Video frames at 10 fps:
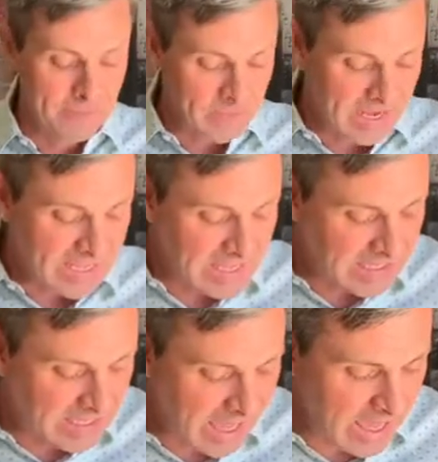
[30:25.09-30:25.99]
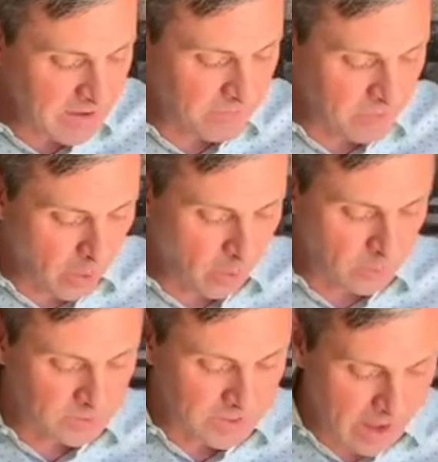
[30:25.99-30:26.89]
and he gave
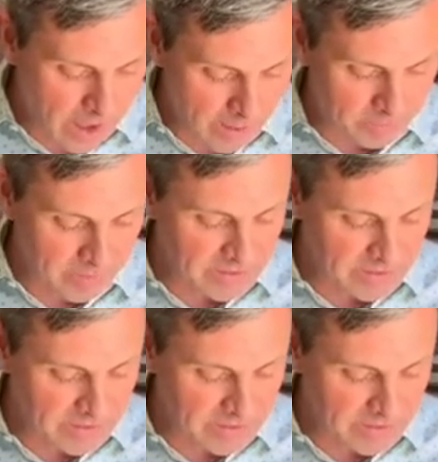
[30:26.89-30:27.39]
those up.